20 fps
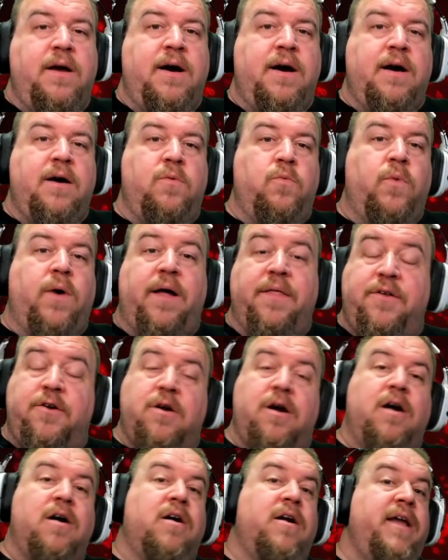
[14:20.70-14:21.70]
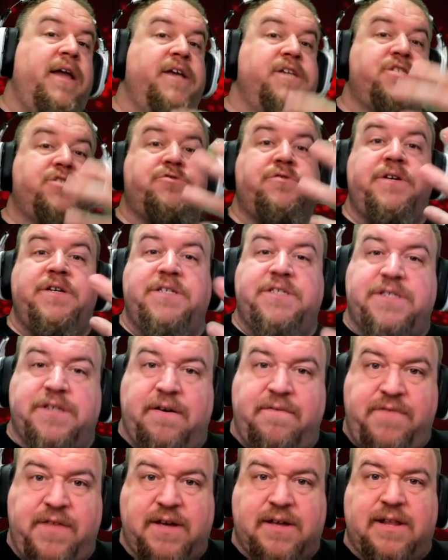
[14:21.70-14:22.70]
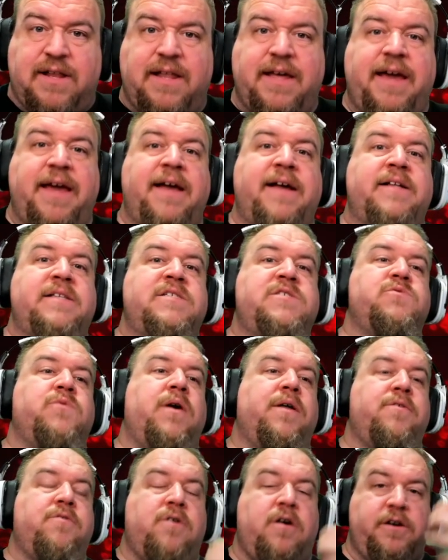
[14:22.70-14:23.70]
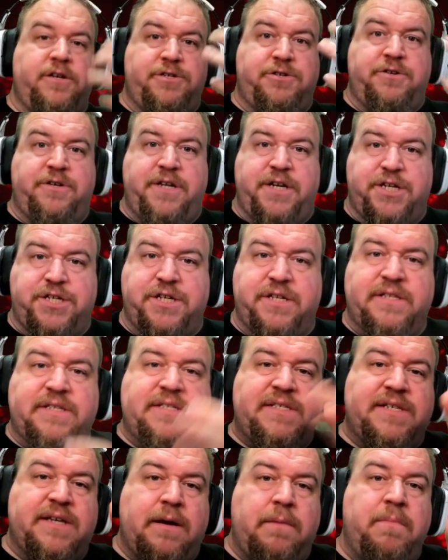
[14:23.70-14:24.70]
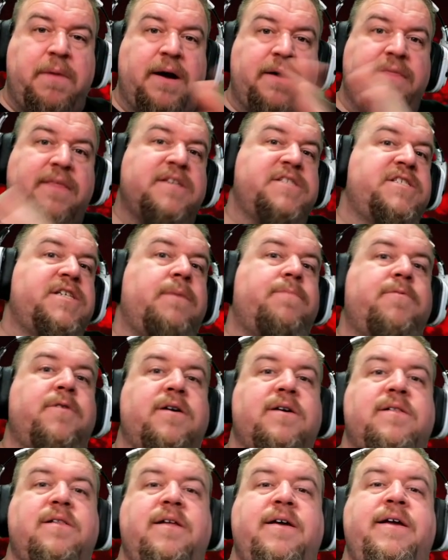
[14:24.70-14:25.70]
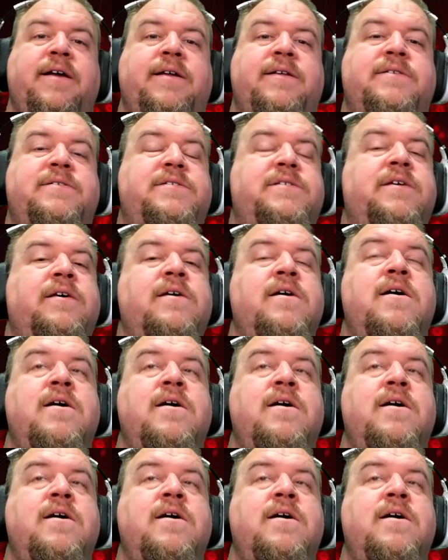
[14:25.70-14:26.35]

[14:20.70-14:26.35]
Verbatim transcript: uh, while there are histories of the clans while there are traditions among the separate clans